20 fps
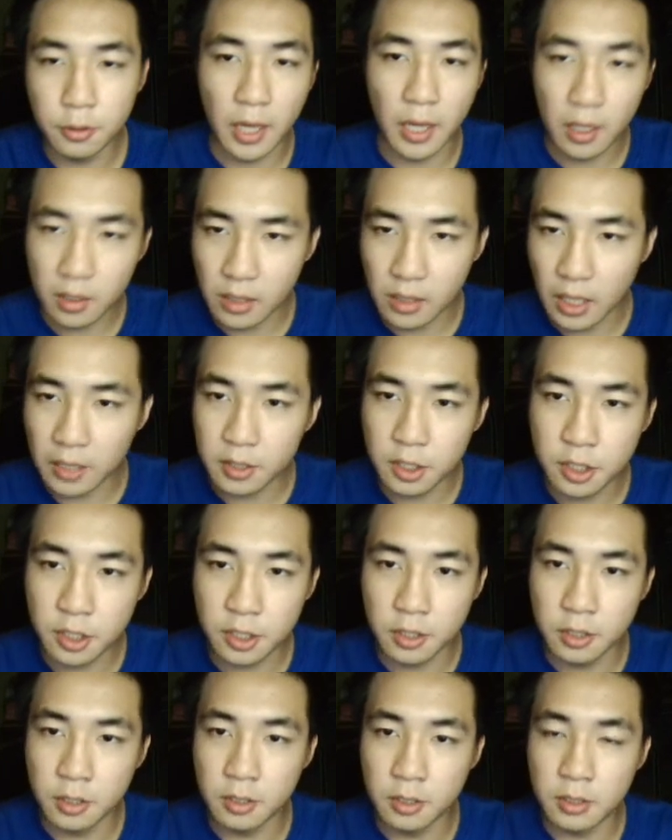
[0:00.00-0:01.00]

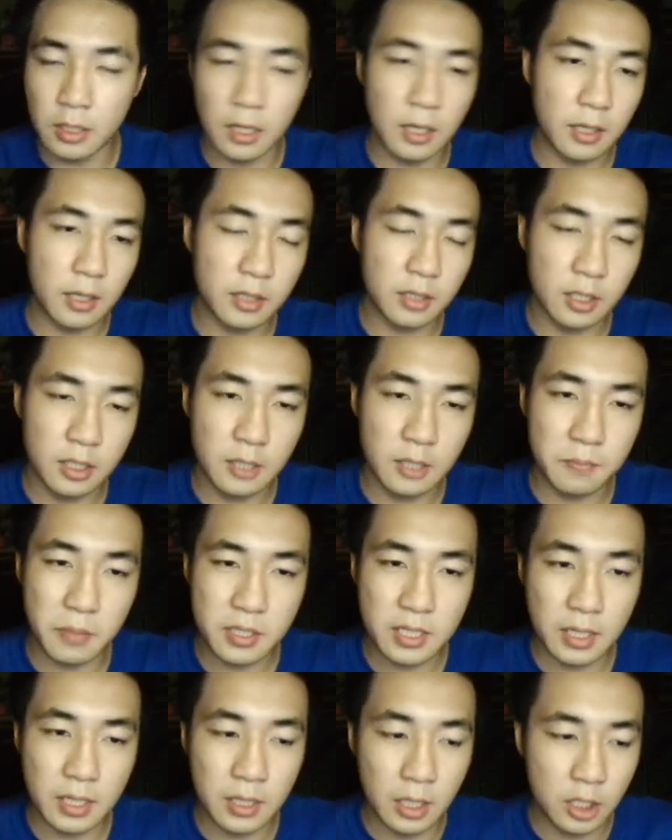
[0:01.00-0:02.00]
additional 30%
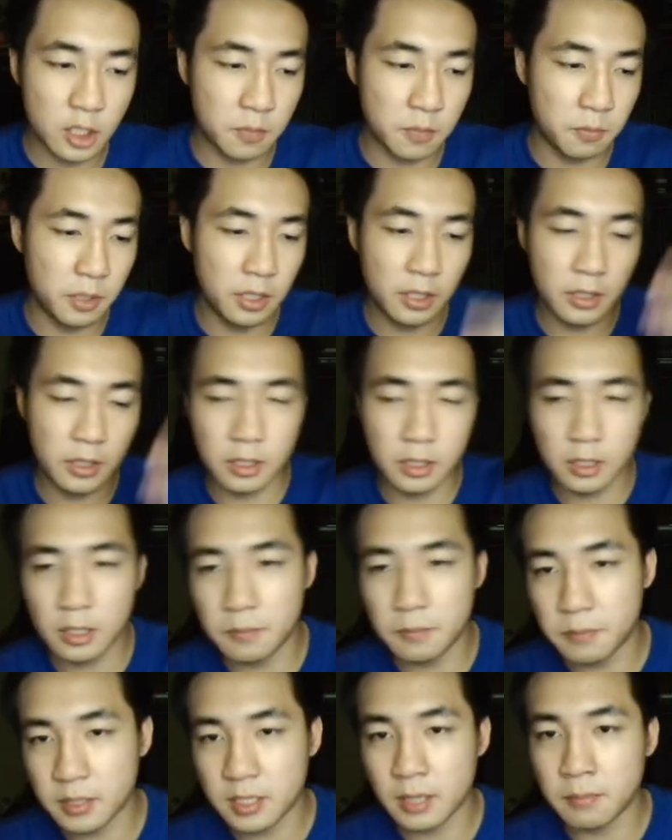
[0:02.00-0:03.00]
HP,
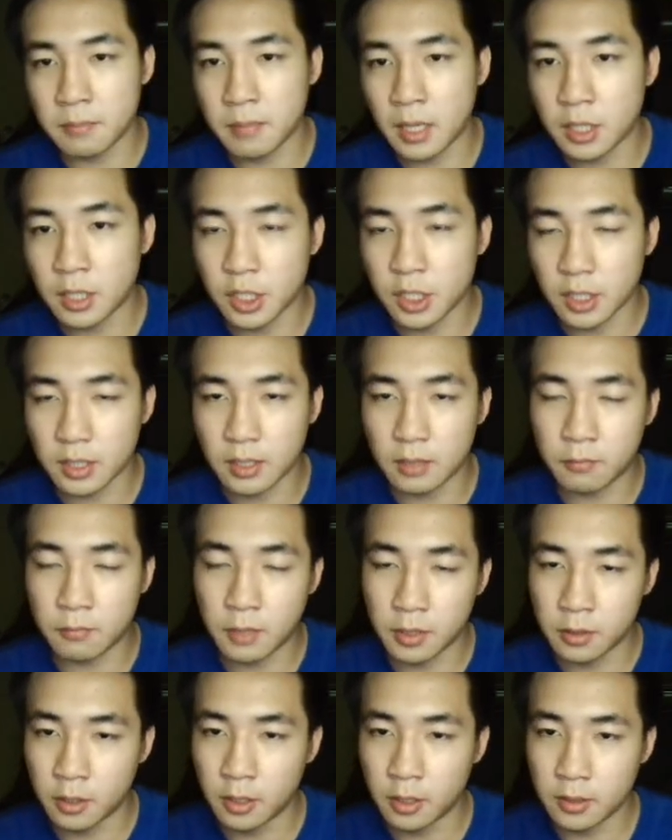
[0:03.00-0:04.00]
30% magic and
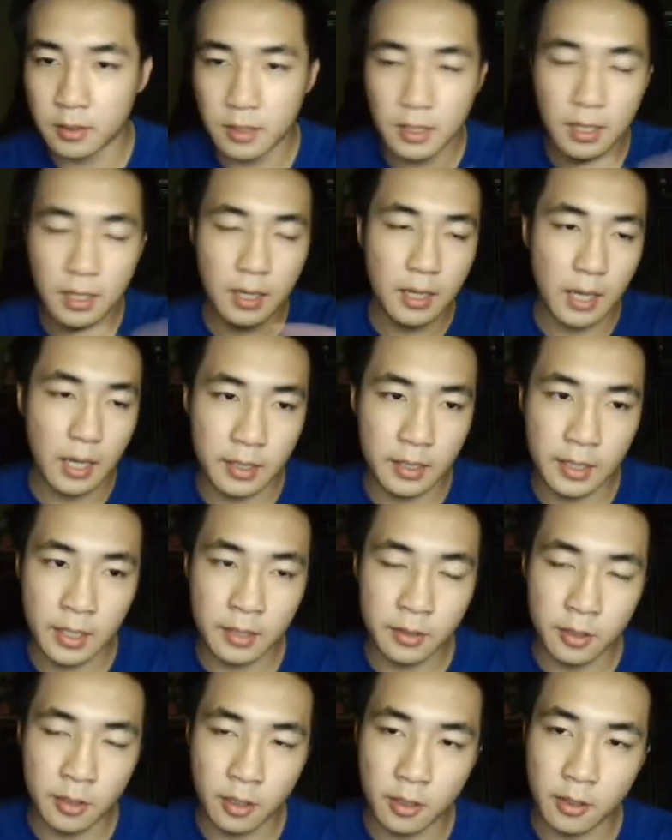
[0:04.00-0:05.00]
whatnot, and
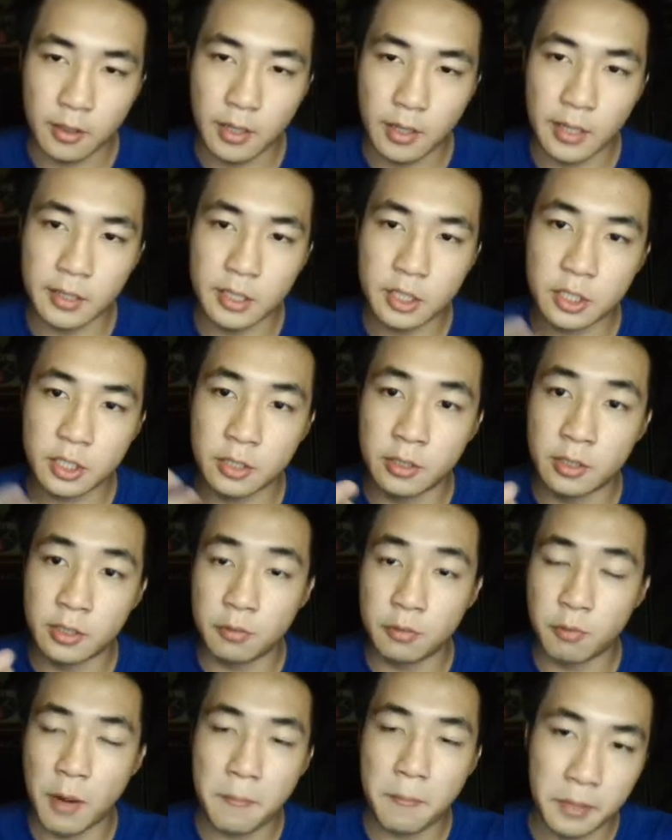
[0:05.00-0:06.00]
then your
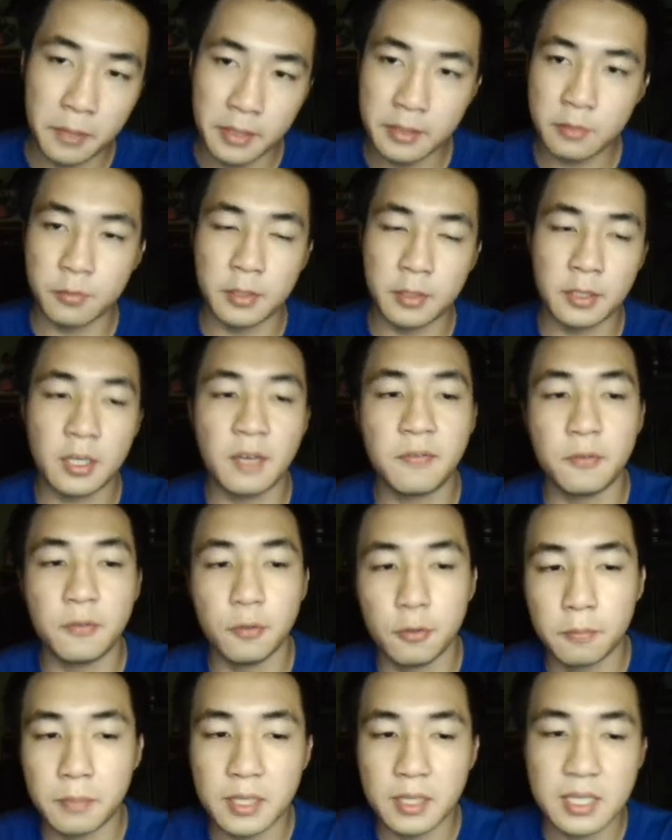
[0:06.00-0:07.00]
additional weapons will give
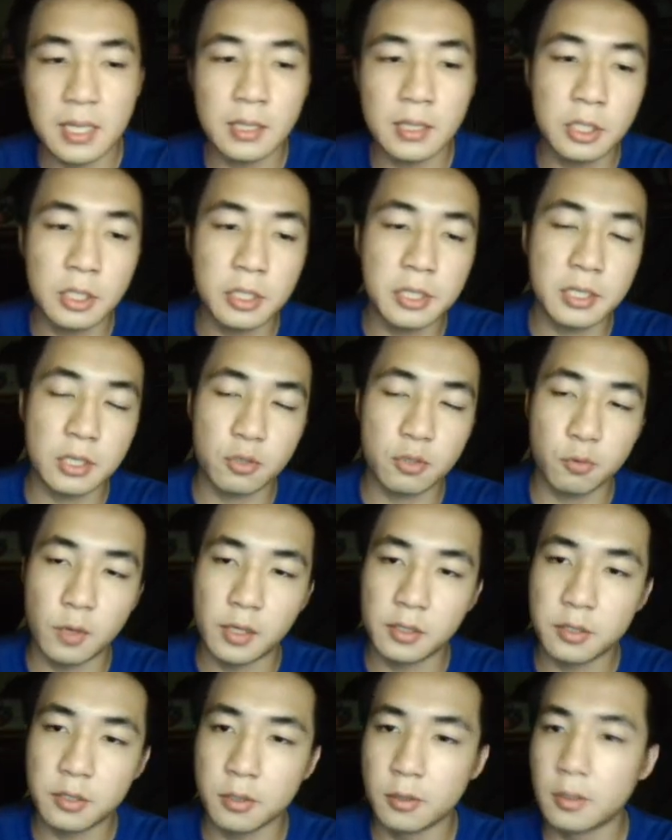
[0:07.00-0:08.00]
you percentages as
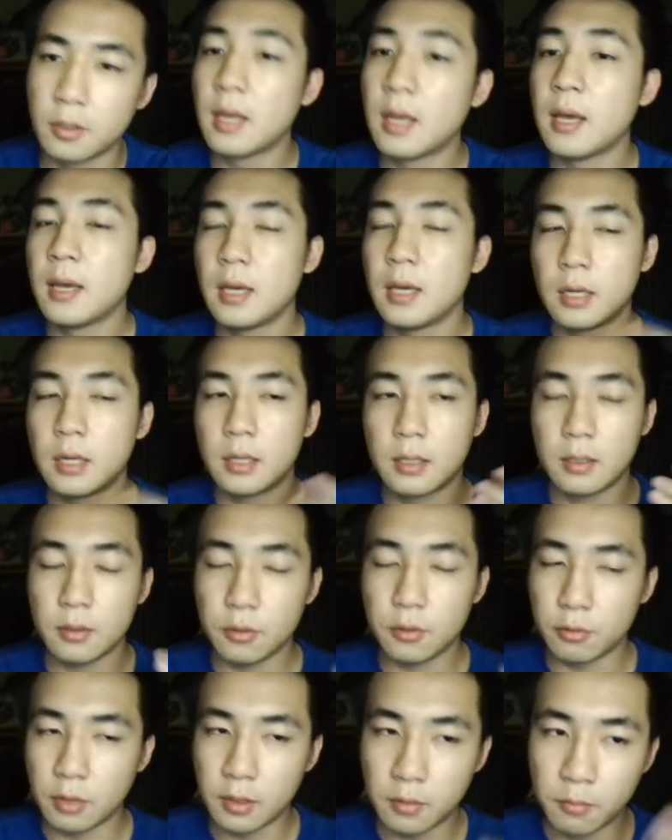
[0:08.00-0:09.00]
well. So
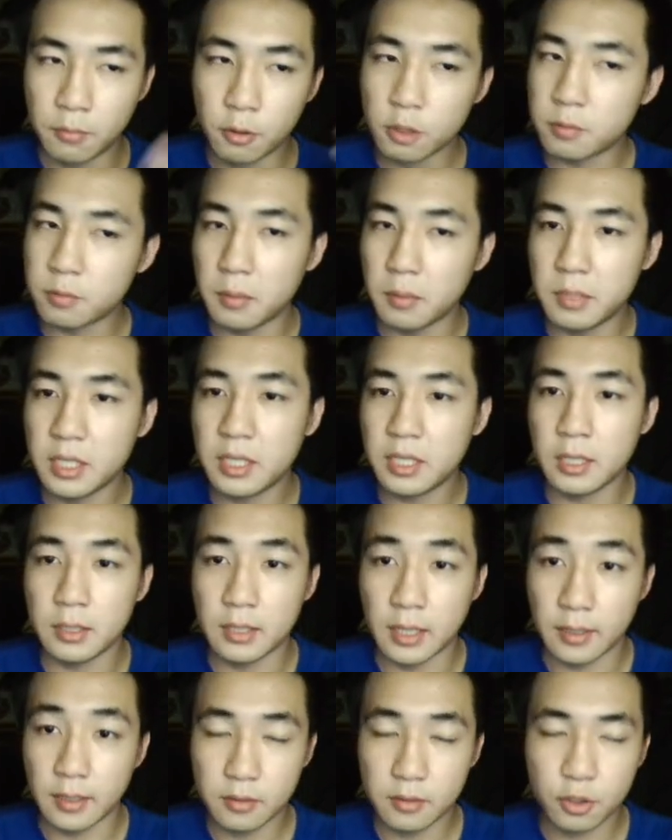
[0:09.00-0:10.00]
you will most probably hit
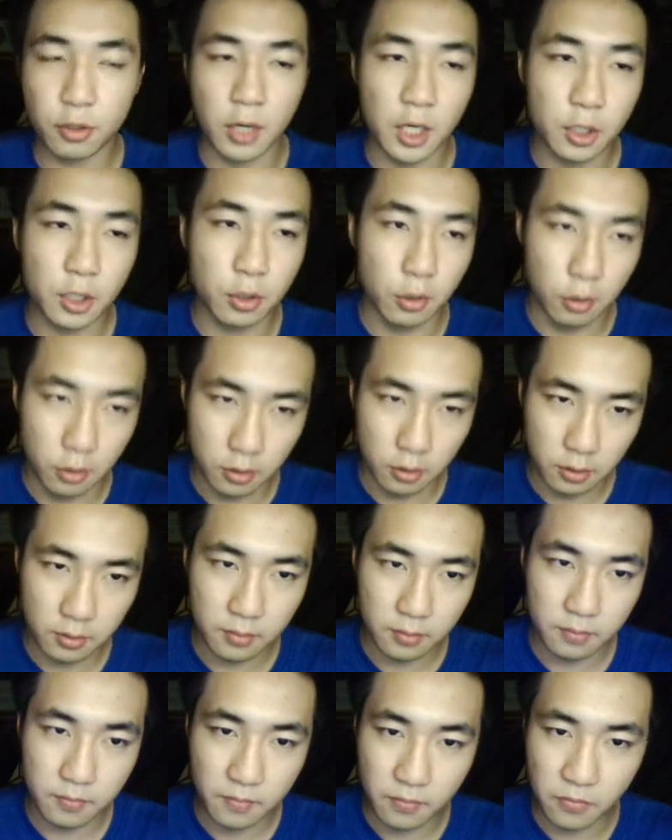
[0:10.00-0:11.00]
that threshold
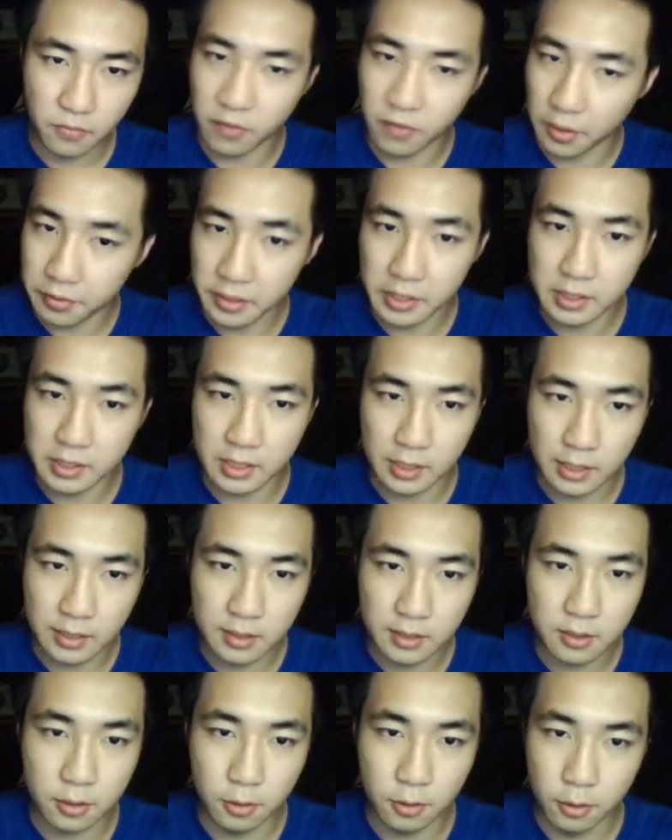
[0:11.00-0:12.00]
very easily.
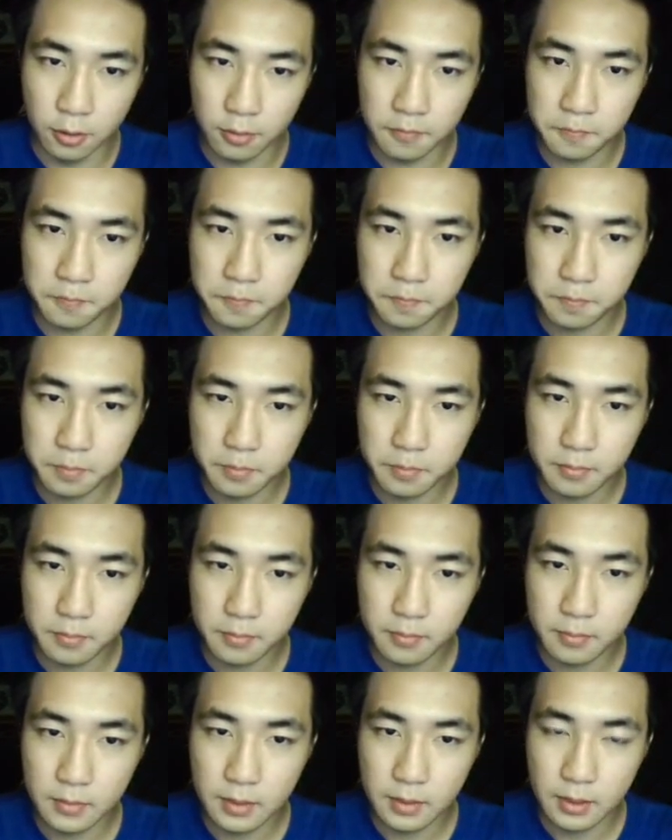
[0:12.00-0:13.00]
So
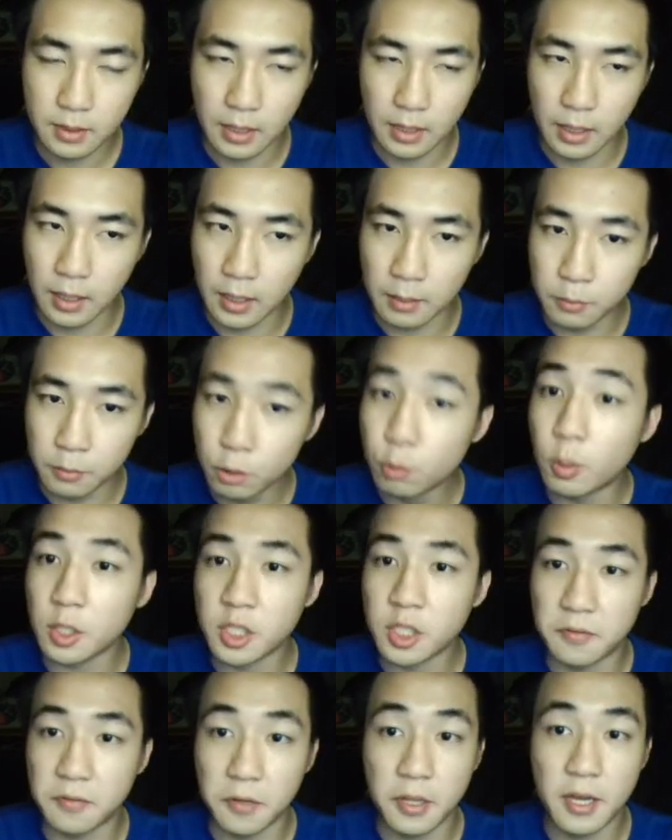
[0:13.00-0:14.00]
do
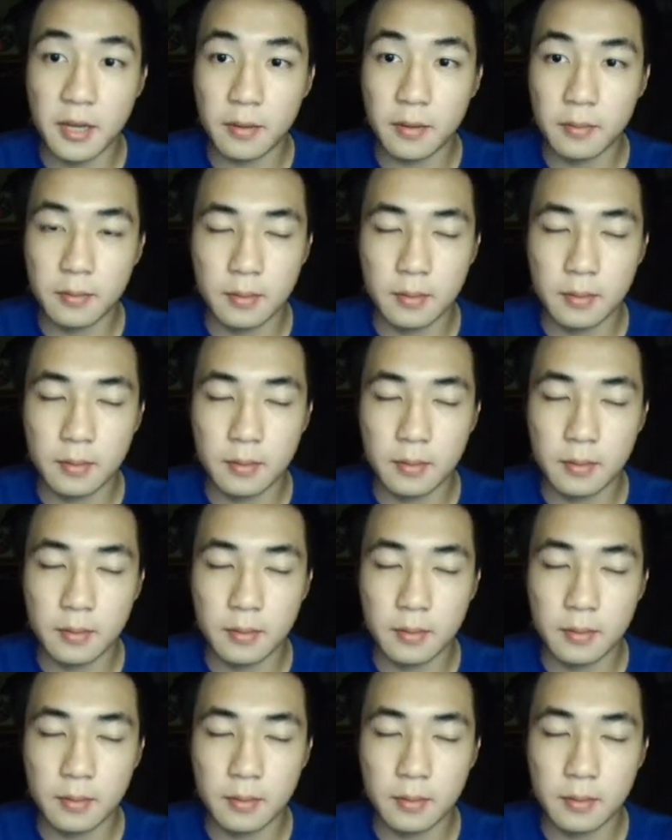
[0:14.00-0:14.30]
watch out for that.